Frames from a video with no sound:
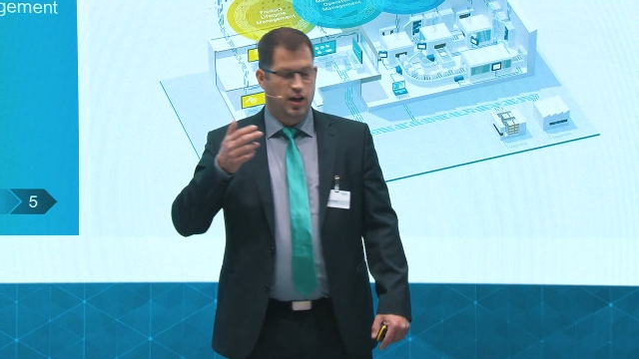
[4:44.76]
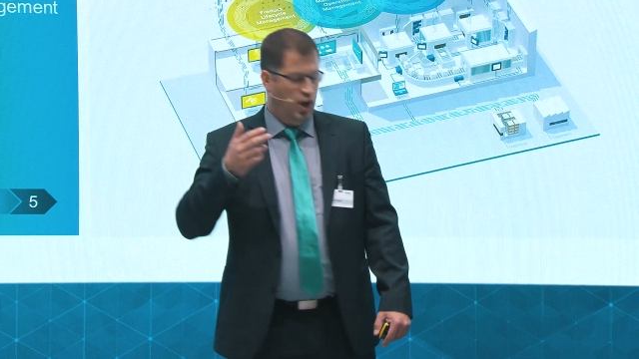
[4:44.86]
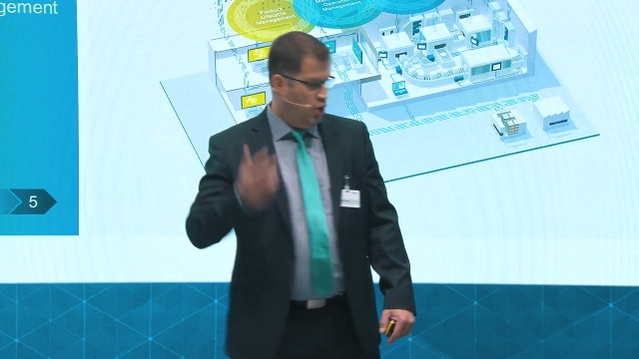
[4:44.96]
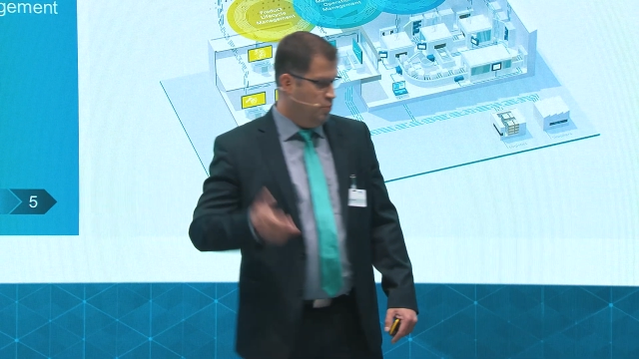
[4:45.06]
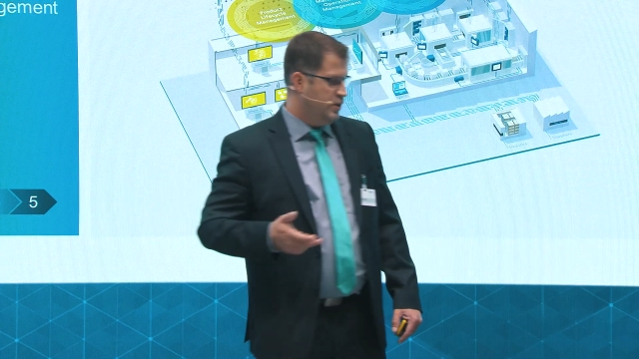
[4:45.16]

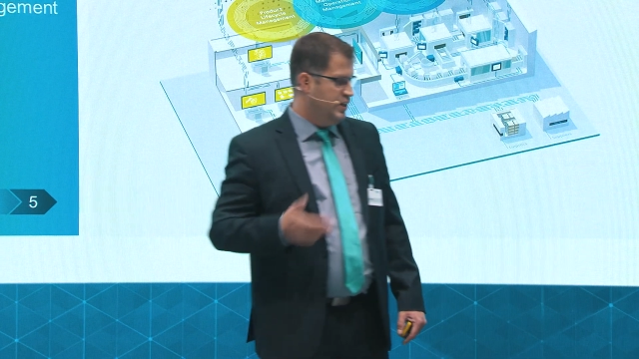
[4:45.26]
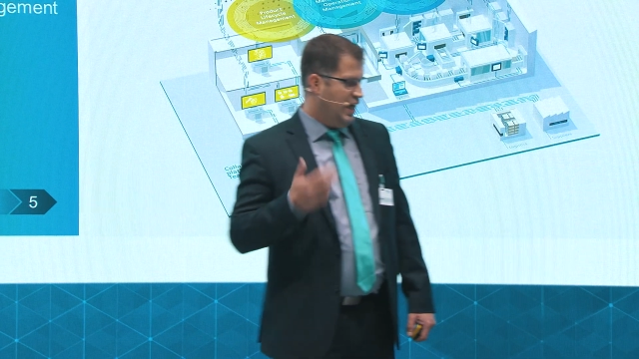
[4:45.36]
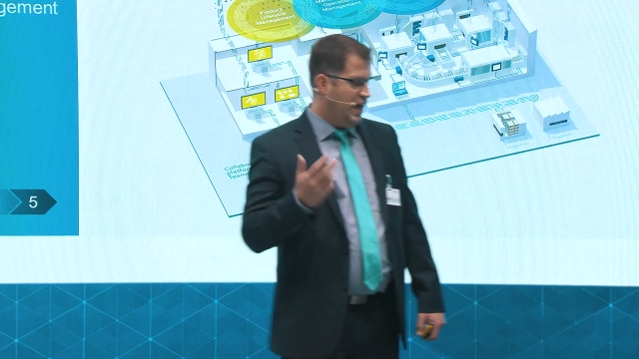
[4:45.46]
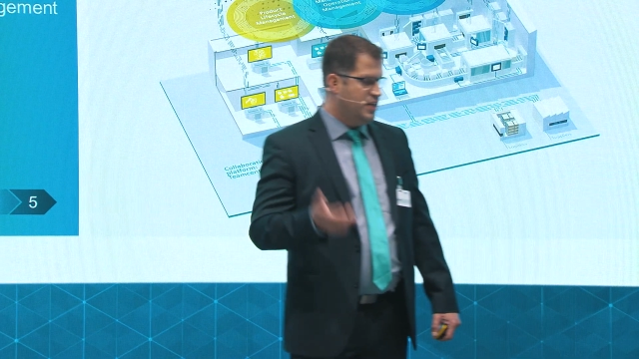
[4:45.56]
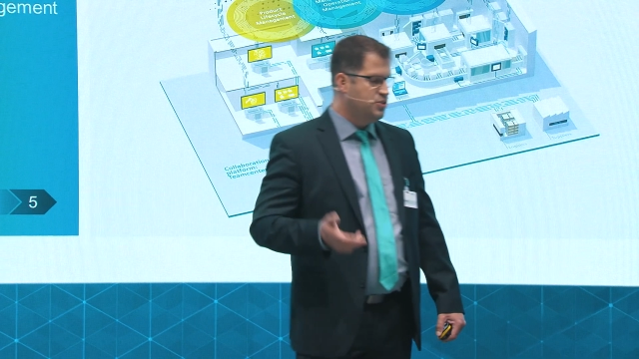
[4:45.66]
open
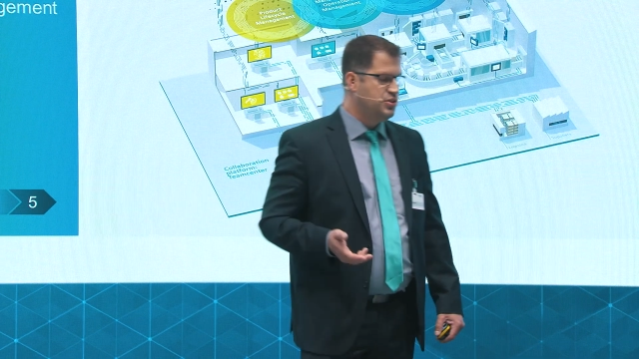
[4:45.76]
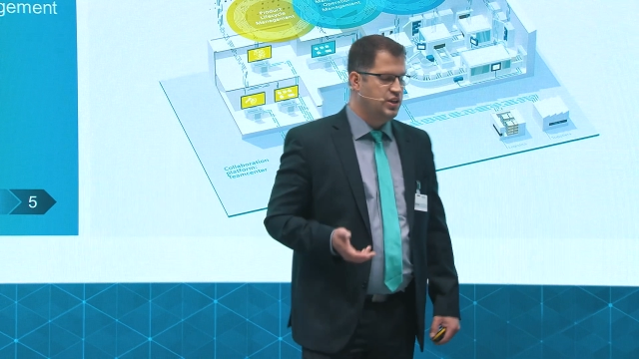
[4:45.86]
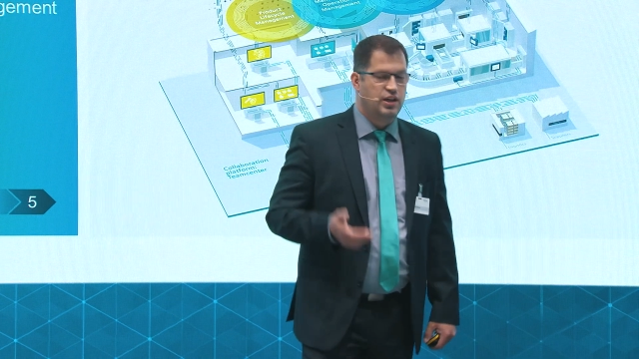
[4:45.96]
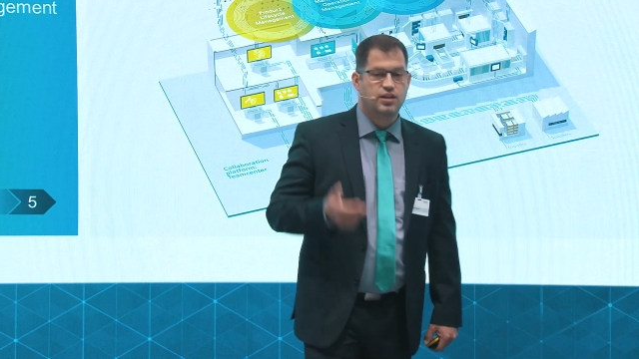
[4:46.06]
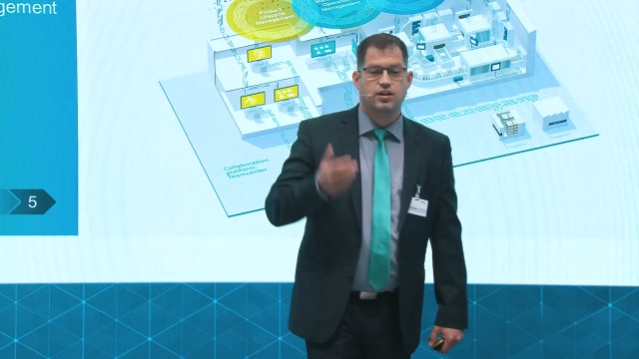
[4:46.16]

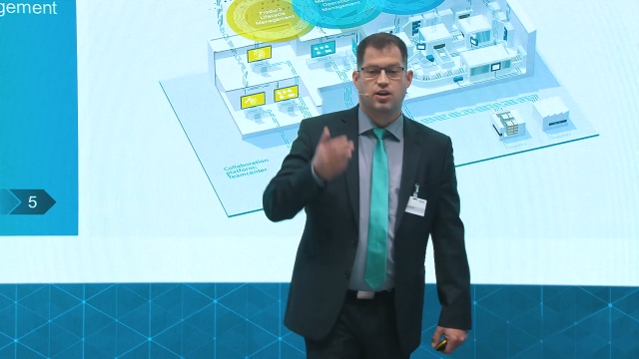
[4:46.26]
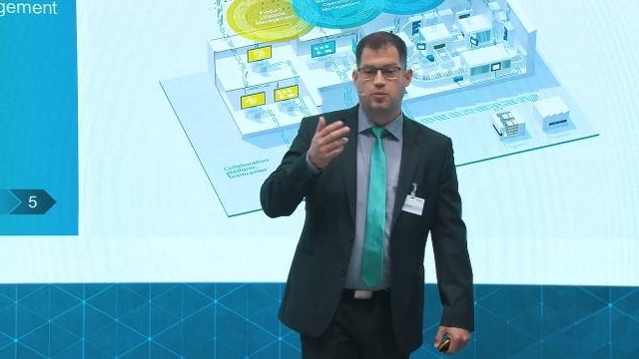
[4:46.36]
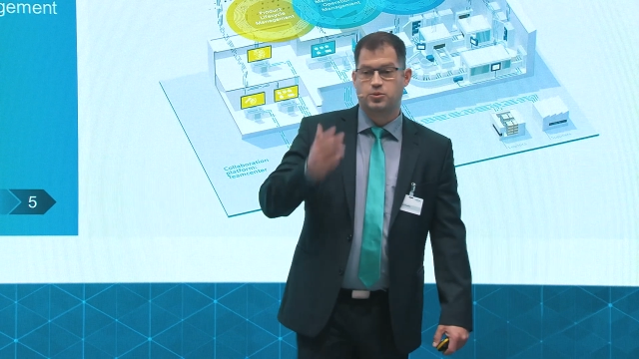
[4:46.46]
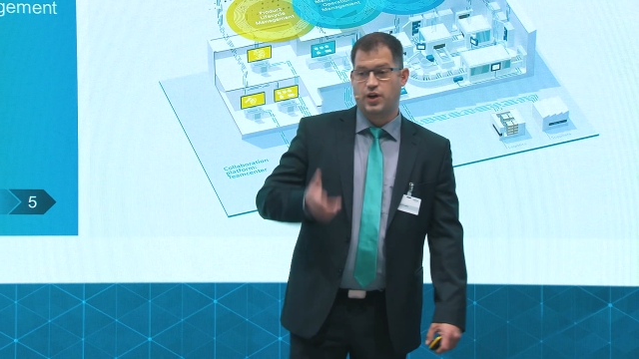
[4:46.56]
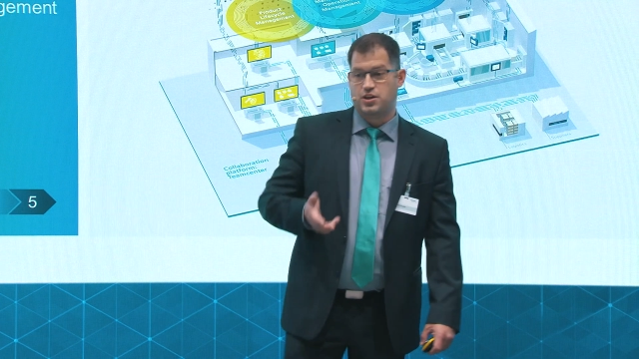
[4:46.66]
IoT
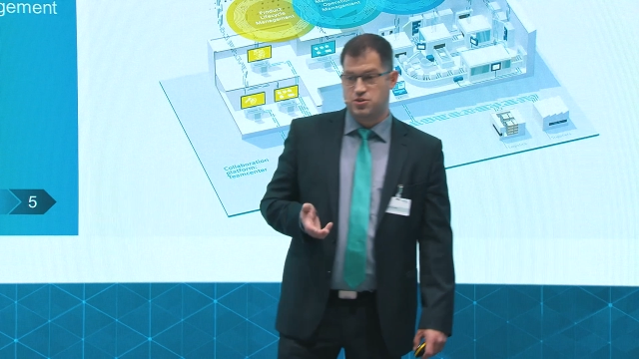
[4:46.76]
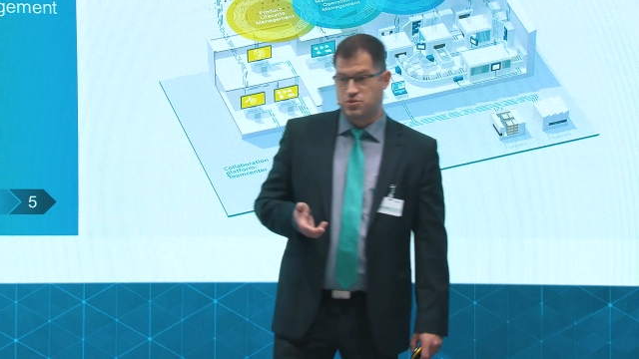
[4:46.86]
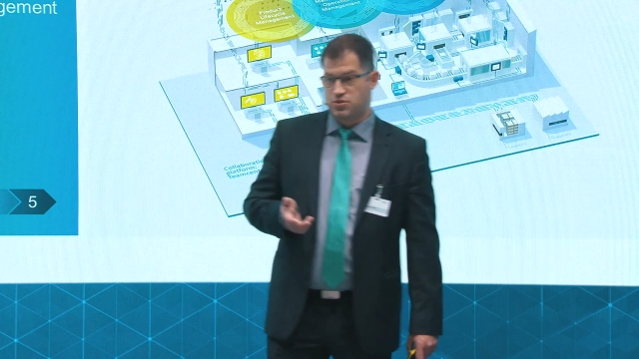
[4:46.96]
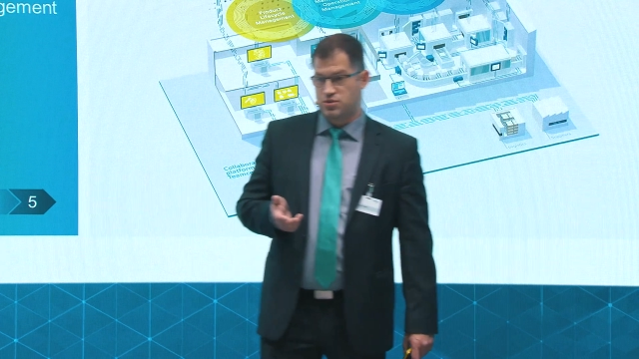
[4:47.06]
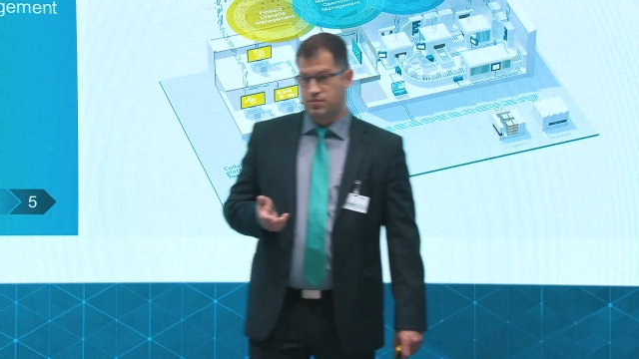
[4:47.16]
operation
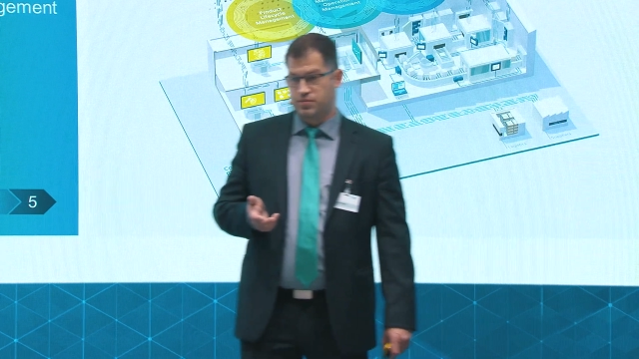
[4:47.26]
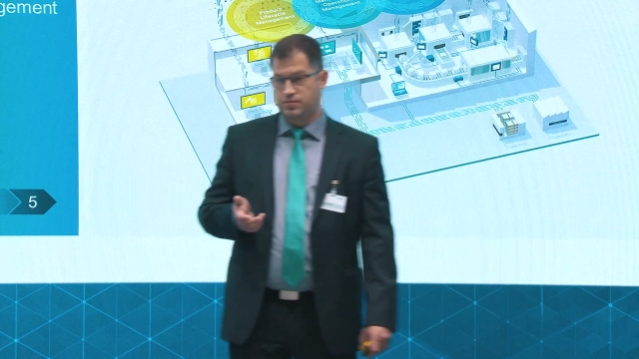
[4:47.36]
system.